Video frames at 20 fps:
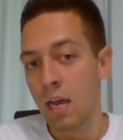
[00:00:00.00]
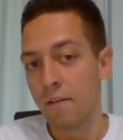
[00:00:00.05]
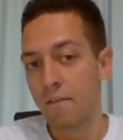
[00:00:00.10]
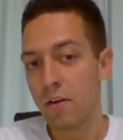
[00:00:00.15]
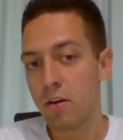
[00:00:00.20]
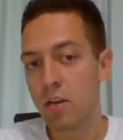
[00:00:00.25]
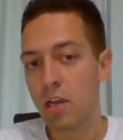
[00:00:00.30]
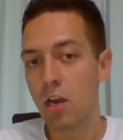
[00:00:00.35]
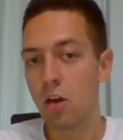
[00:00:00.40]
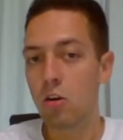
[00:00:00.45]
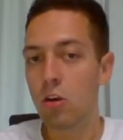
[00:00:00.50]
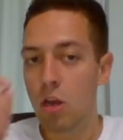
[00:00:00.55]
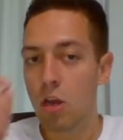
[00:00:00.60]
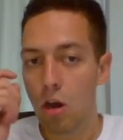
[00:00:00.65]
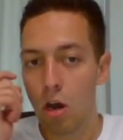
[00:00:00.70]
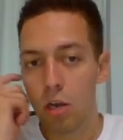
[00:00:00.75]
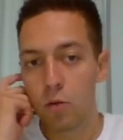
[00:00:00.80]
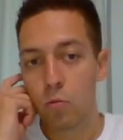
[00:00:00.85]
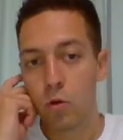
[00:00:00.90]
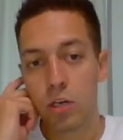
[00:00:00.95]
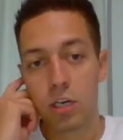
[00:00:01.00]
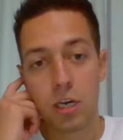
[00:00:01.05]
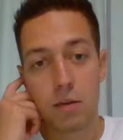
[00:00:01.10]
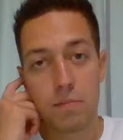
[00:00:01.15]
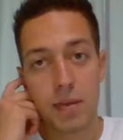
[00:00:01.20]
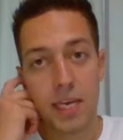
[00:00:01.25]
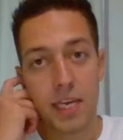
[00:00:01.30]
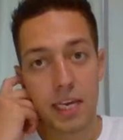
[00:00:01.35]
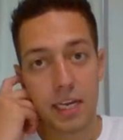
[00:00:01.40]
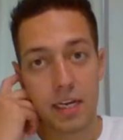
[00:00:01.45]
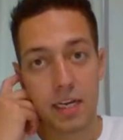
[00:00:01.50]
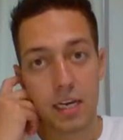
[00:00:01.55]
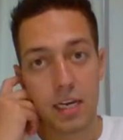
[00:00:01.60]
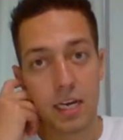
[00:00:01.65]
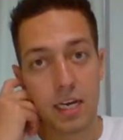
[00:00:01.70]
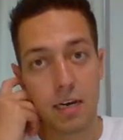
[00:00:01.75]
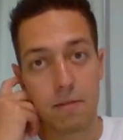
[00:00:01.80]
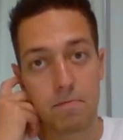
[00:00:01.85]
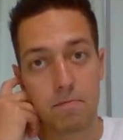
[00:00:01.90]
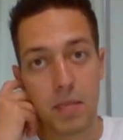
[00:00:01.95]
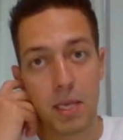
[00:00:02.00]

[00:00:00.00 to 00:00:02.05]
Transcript: very early on, we're going to make an um,